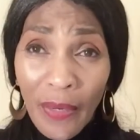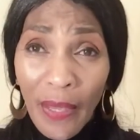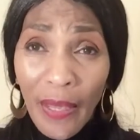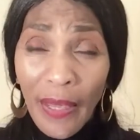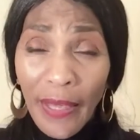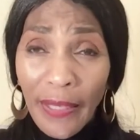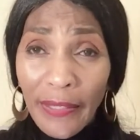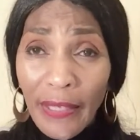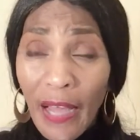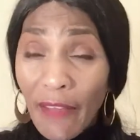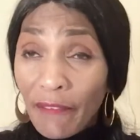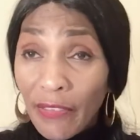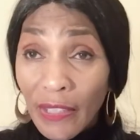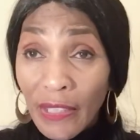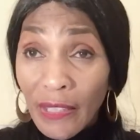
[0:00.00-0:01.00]
And I
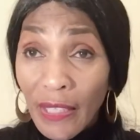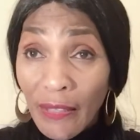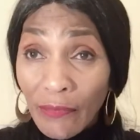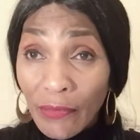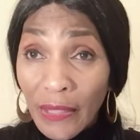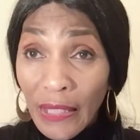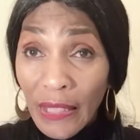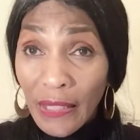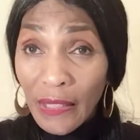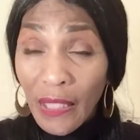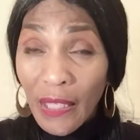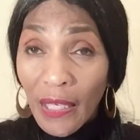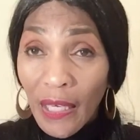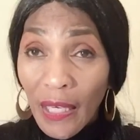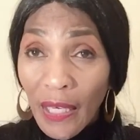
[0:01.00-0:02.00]
fell in love with it
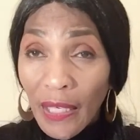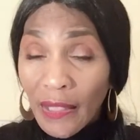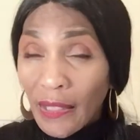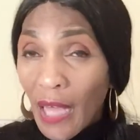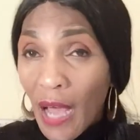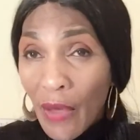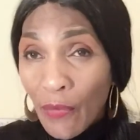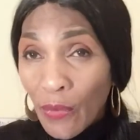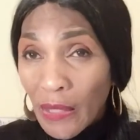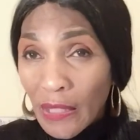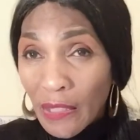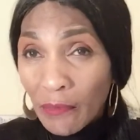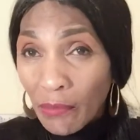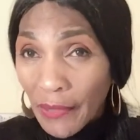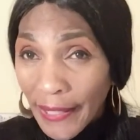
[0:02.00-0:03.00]
and I
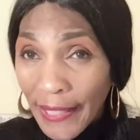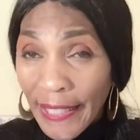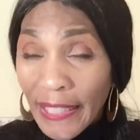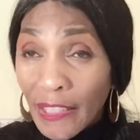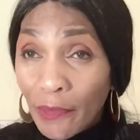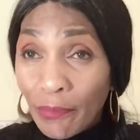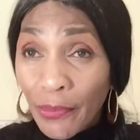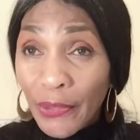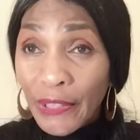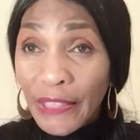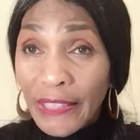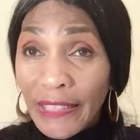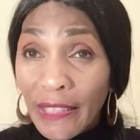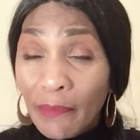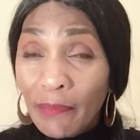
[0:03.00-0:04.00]
wasn't planning to
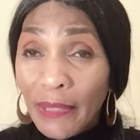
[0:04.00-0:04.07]
purchase it,